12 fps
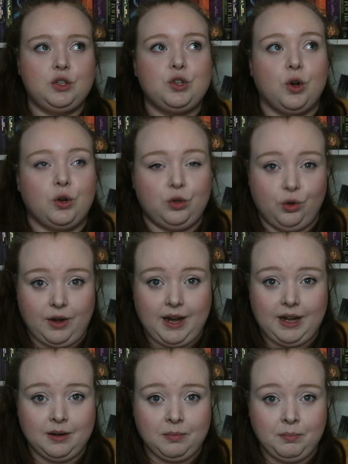John
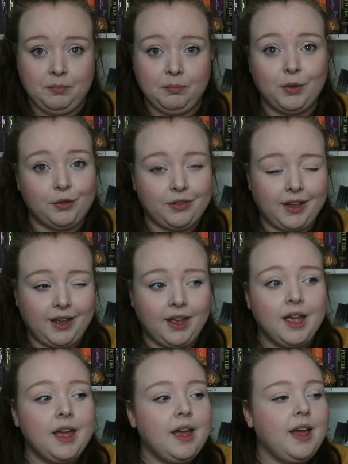Green movie,
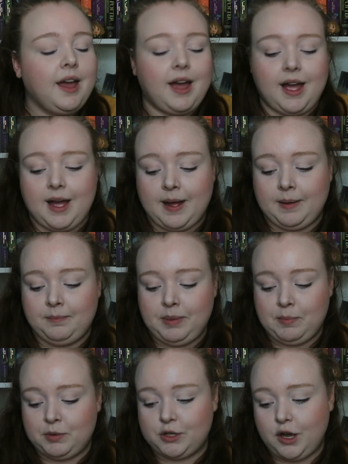
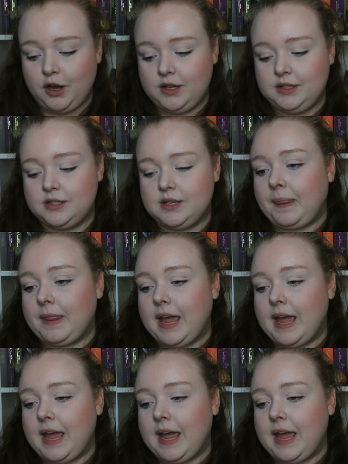Paper Towns.